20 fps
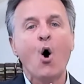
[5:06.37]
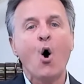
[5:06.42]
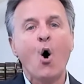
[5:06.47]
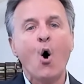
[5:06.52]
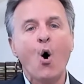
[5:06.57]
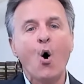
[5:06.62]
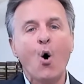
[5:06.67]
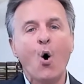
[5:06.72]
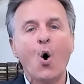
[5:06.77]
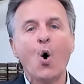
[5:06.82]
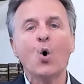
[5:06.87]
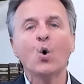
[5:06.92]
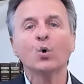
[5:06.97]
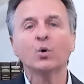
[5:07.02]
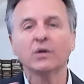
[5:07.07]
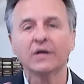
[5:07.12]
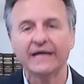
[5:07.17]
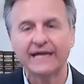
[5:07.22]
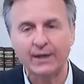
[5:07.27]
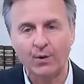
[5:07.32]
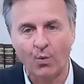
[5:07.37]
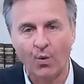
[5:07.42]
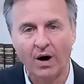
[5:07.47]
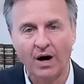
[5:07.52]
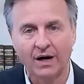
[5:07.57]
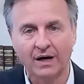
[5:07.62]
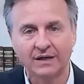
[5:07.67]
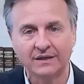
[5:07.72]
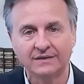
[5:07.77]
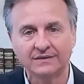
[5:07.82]
holy
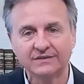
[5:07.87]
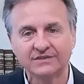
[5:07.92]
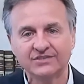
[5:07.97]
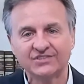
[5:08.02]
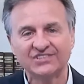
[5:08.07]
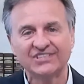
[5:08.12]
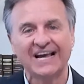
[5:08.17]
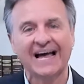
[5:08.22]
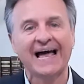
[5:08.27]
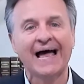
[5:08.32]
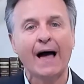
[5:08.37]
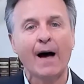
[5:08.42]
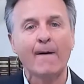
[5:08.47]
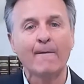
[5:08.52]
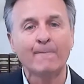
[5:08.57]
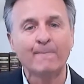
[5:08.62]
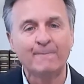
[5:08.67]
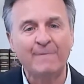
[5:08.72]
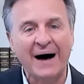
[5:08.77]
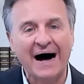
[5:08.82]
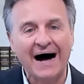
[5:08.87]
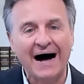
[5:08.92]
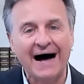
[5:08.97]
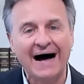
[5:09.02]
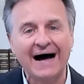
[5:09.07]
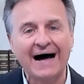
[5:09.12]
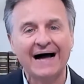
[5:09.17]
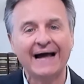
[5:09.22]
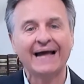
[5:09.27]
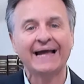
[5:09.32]
ones
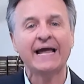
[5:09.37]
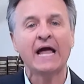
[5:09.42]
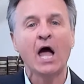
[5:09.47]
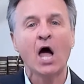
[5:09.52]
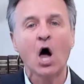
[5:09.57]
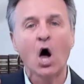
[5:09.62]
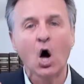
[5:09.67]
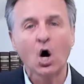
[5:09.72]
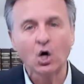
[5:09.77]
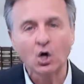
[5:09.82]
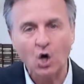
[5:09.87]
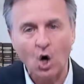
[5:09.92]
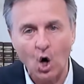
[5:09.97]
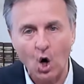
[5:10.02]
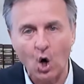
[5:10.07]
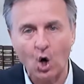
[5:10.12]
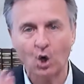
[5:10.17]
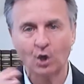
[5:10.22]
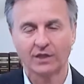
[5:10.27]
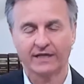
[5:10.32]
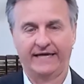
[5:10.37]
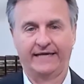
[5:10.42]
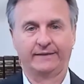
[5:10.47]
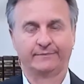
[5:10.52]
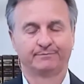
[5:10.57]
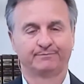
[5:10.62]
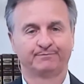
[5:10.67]
by calling.